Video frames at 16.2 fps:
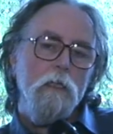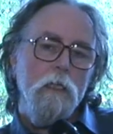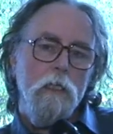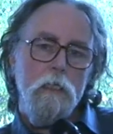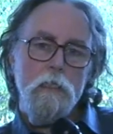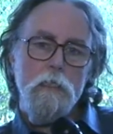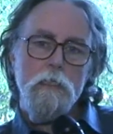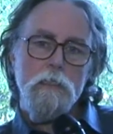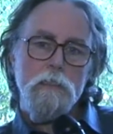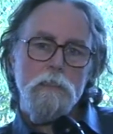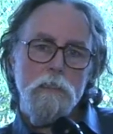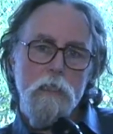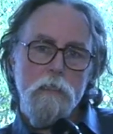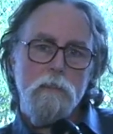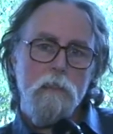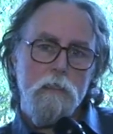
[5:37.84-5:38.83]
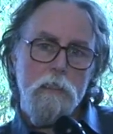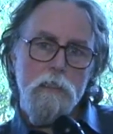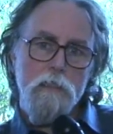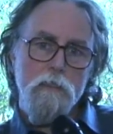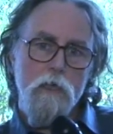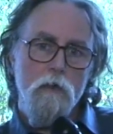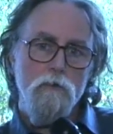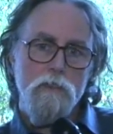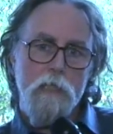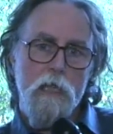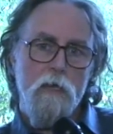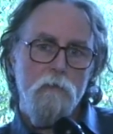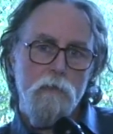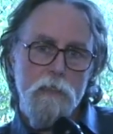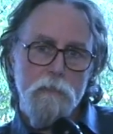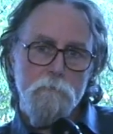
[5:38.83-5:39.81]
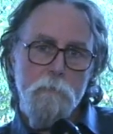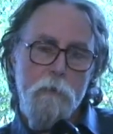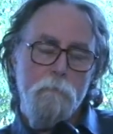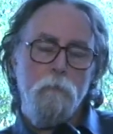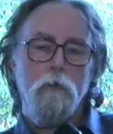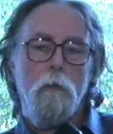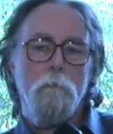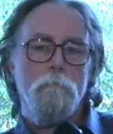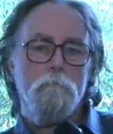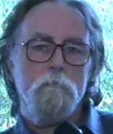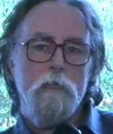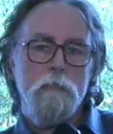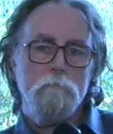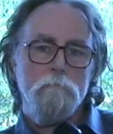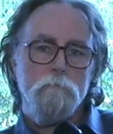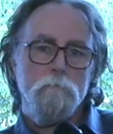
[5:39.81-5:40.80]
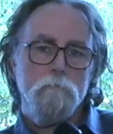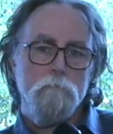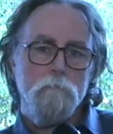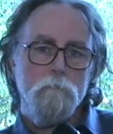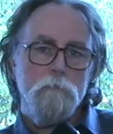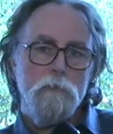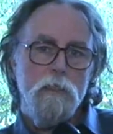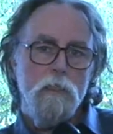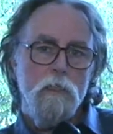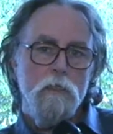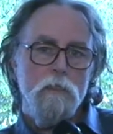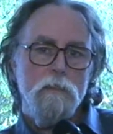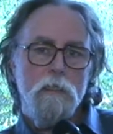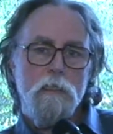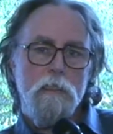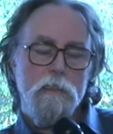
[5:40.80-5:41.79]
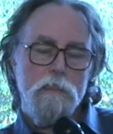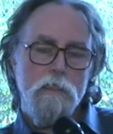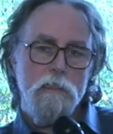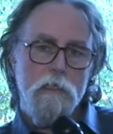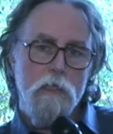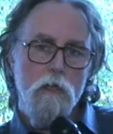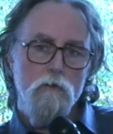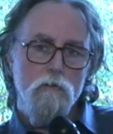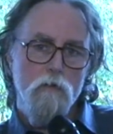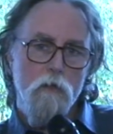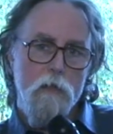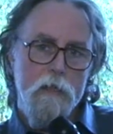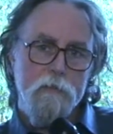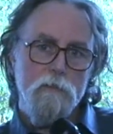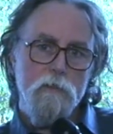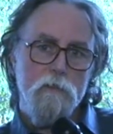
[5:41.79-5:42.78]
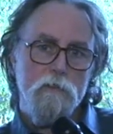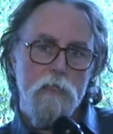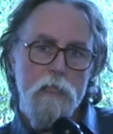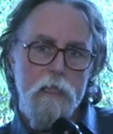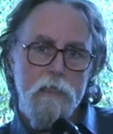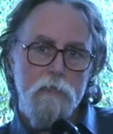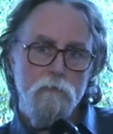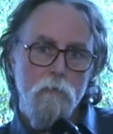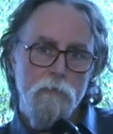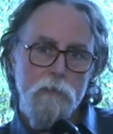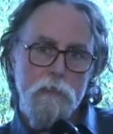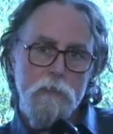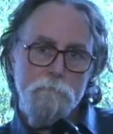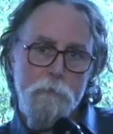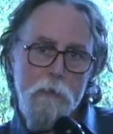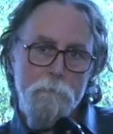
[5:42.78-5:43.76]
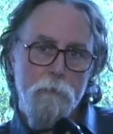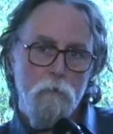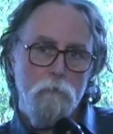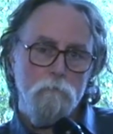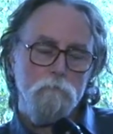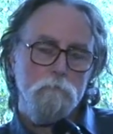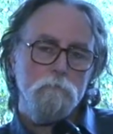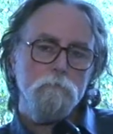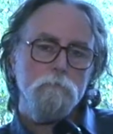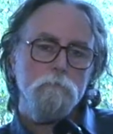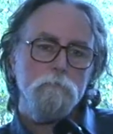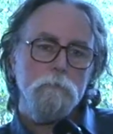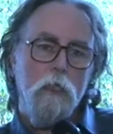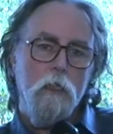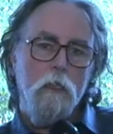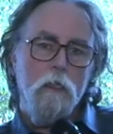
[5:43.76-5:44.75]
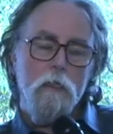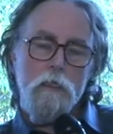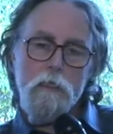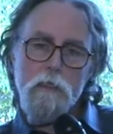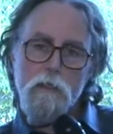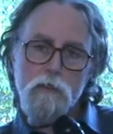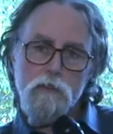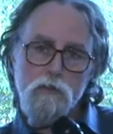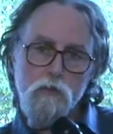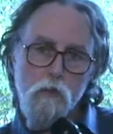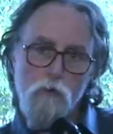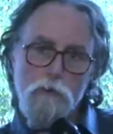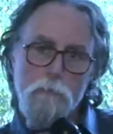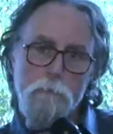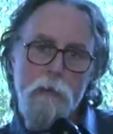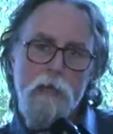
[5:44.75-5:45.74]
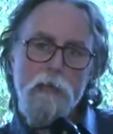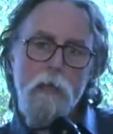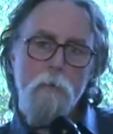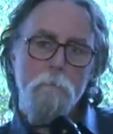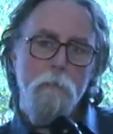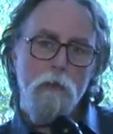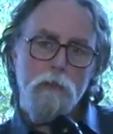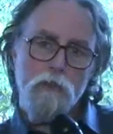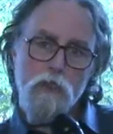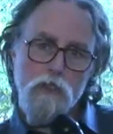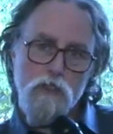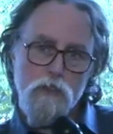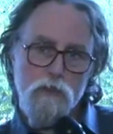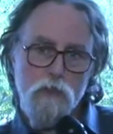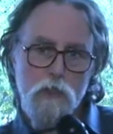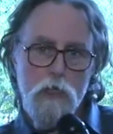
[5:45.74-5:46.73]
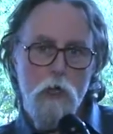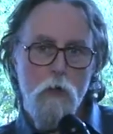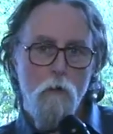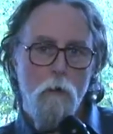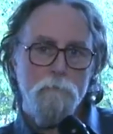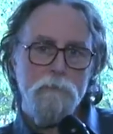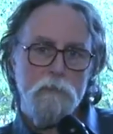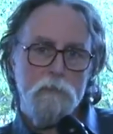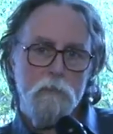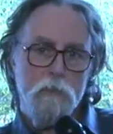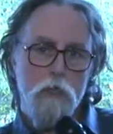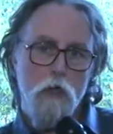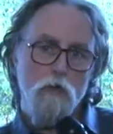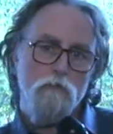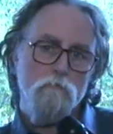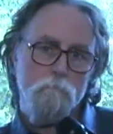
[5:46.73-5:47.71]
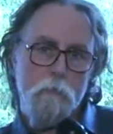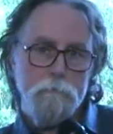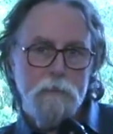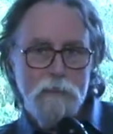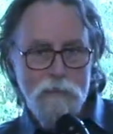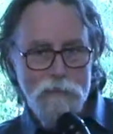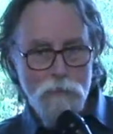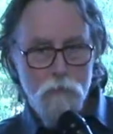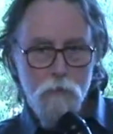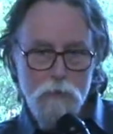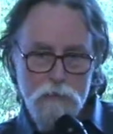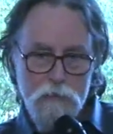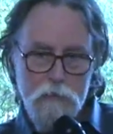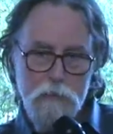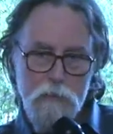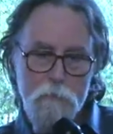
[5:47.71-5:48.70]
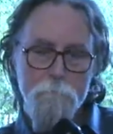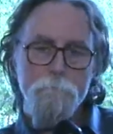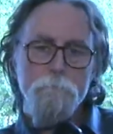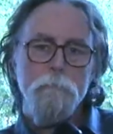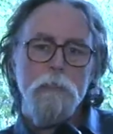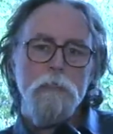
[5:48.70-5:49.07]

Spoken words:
He has said that he knows how these people operate, that he's going to go head to head with these people. He has talked about how politicians are co-opted and co-corrupted into a system.